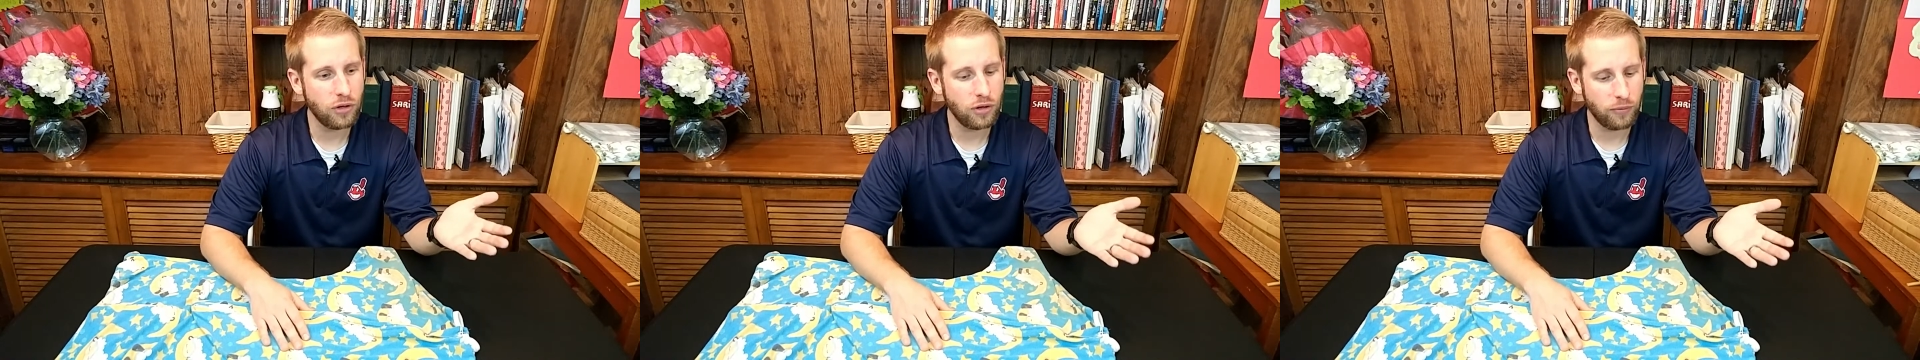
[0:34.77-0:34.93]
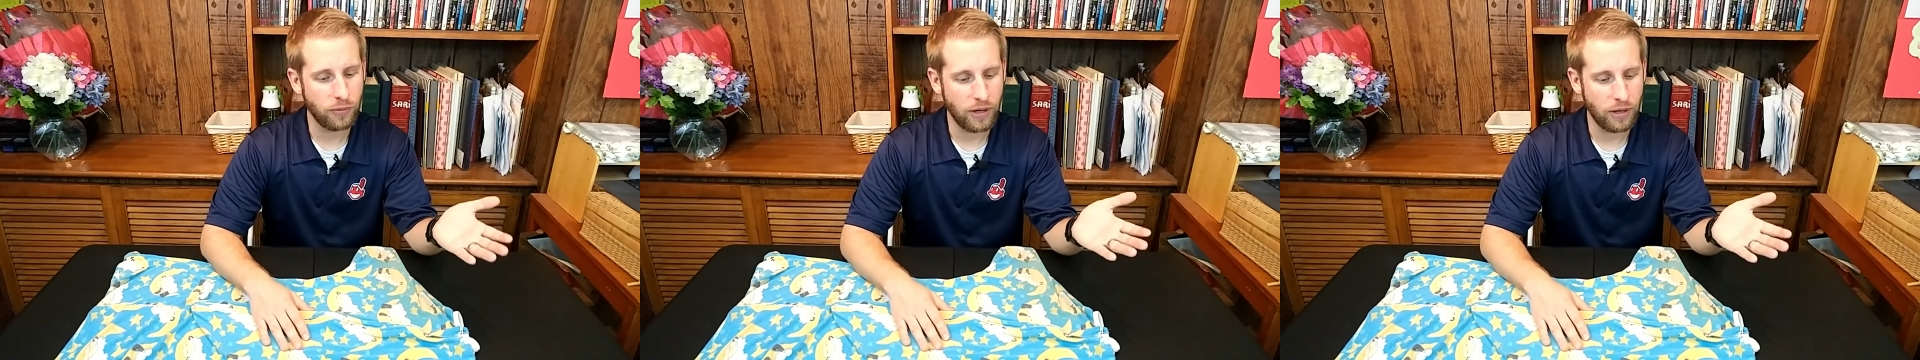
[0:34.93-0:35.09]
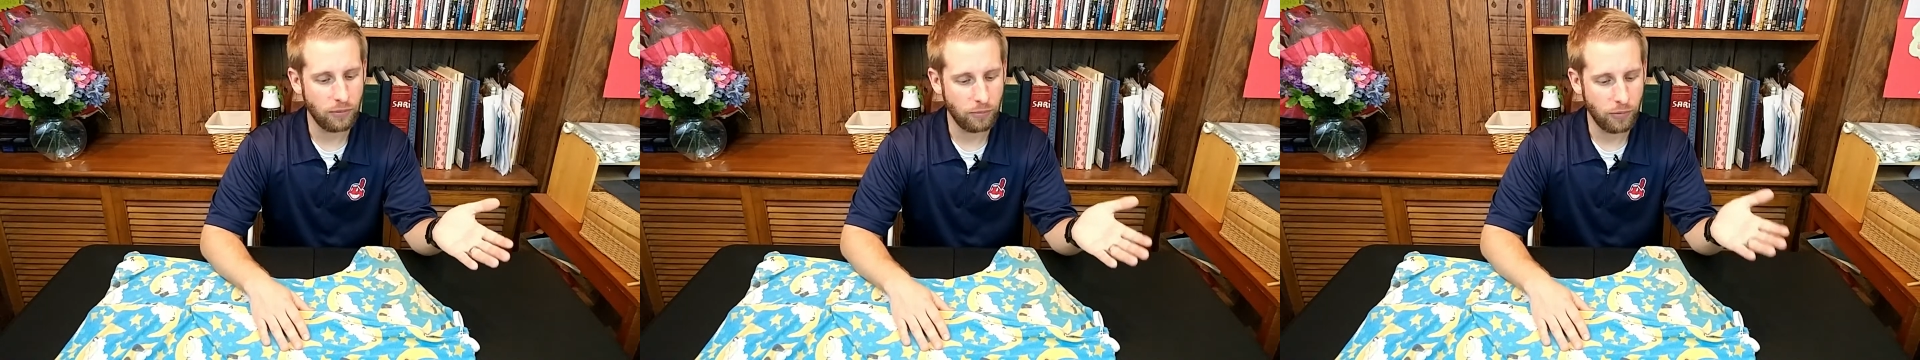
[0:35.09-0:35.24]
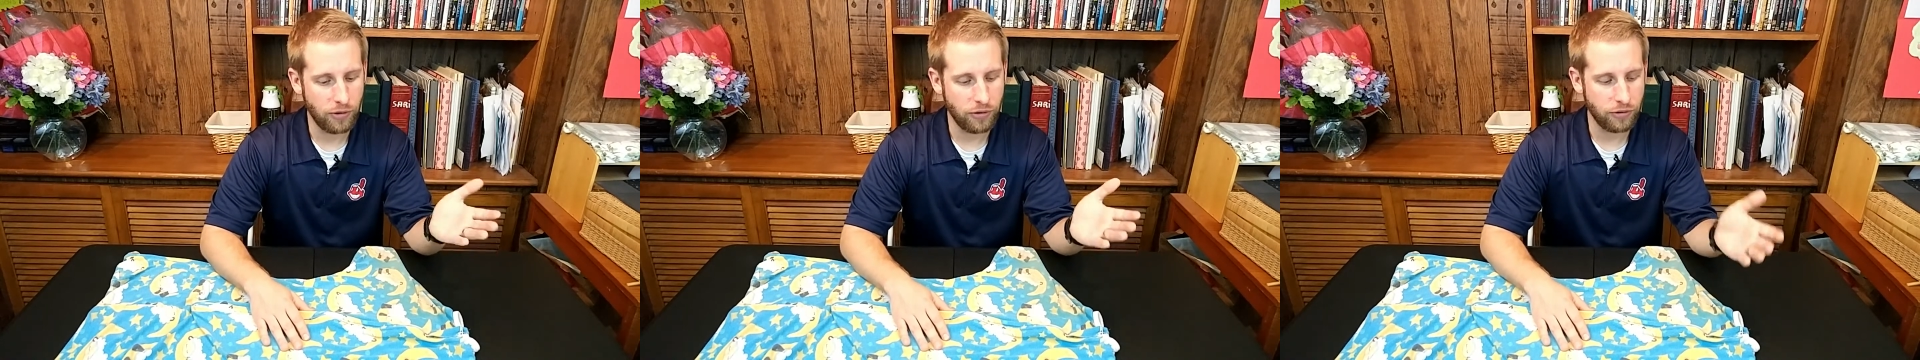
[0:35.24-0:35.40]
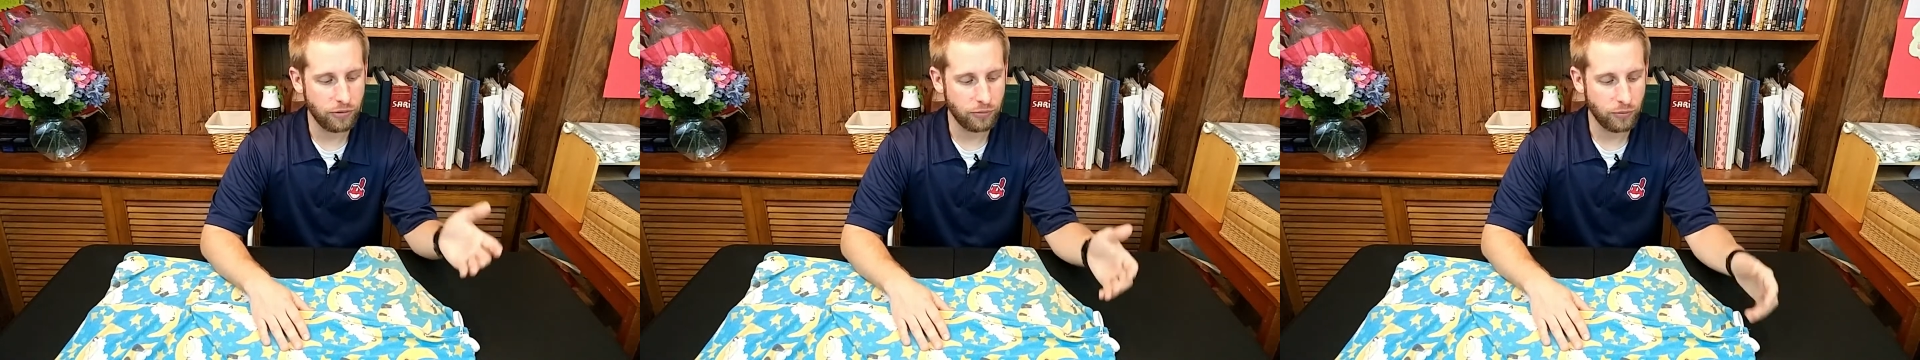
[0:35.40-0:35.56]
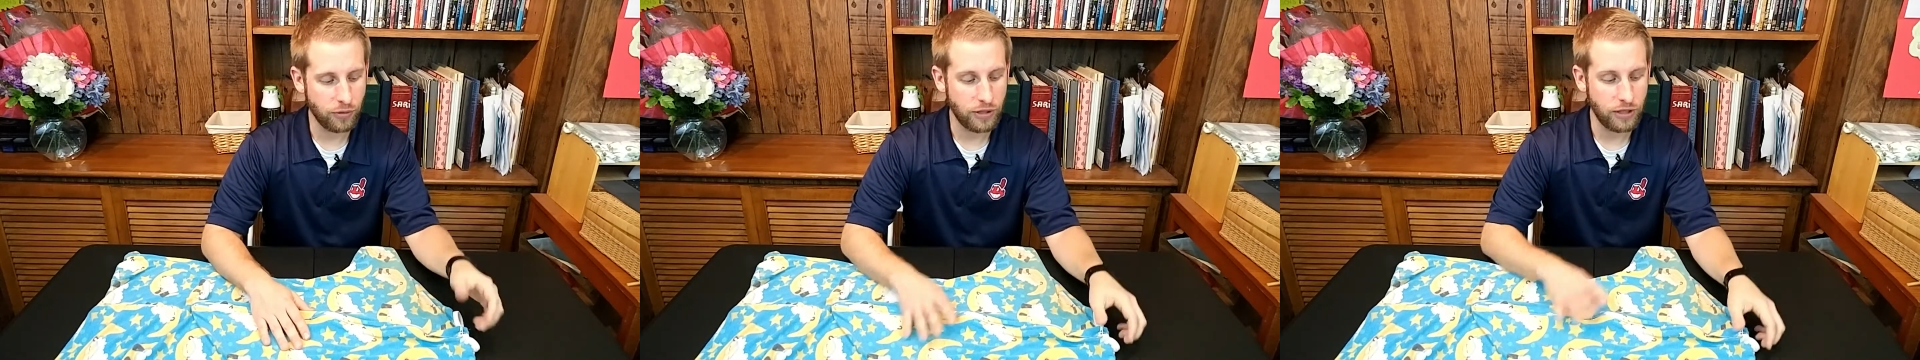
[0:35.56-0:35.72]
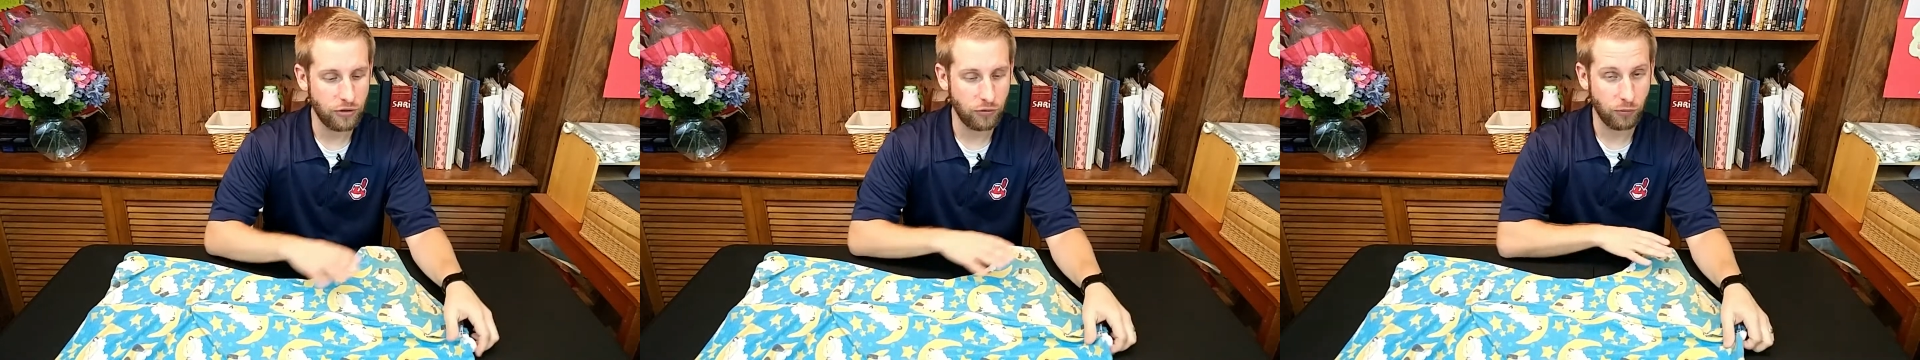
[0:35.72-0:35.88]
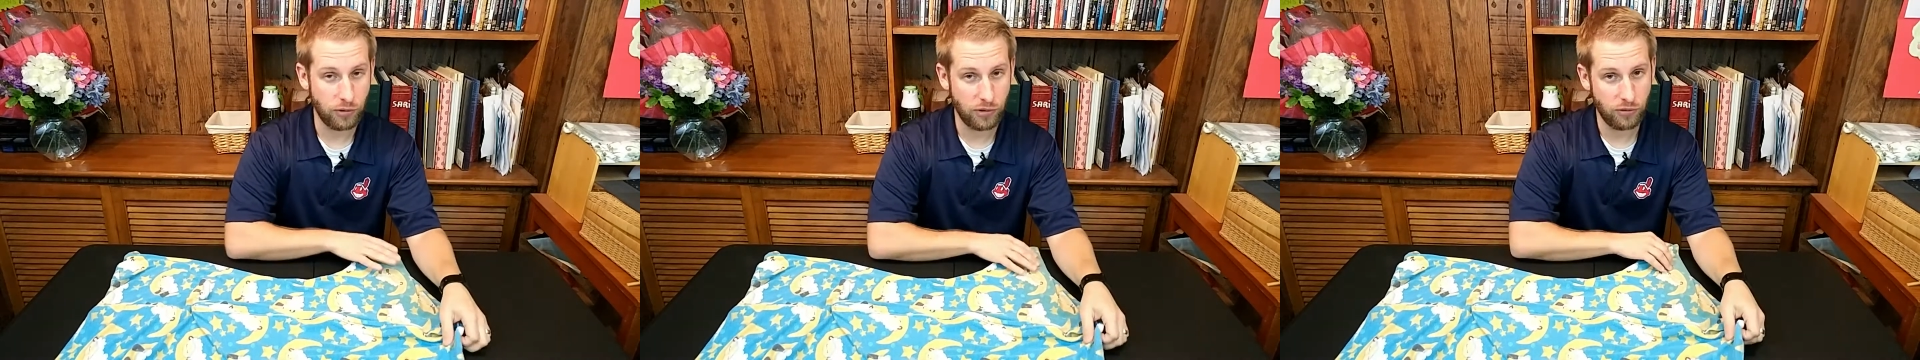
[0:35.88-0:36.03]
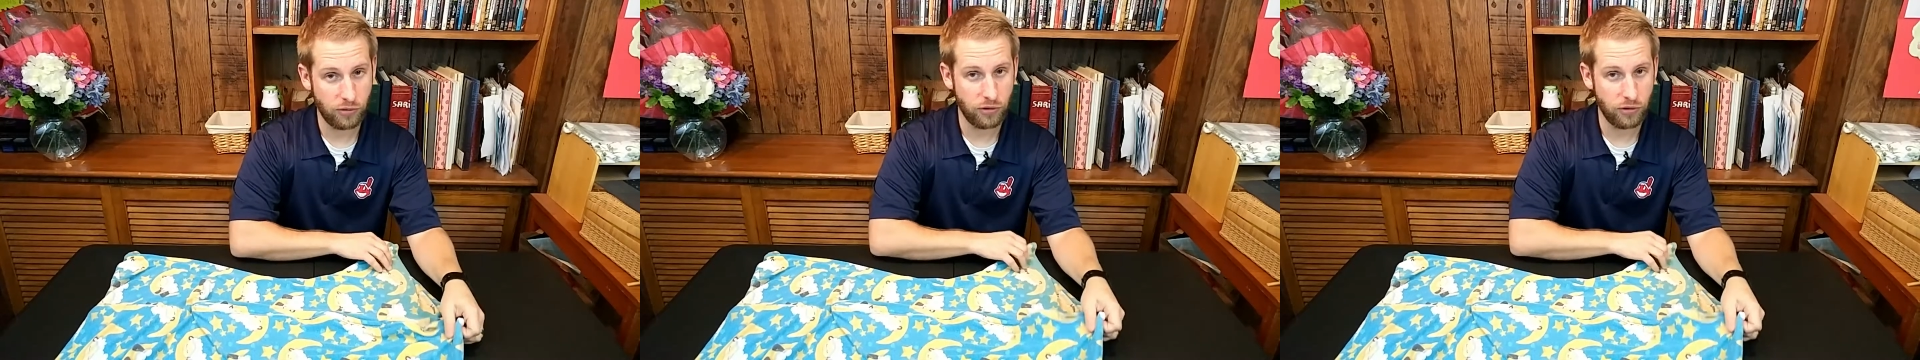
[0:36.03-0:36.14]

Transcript: around month 3 is when you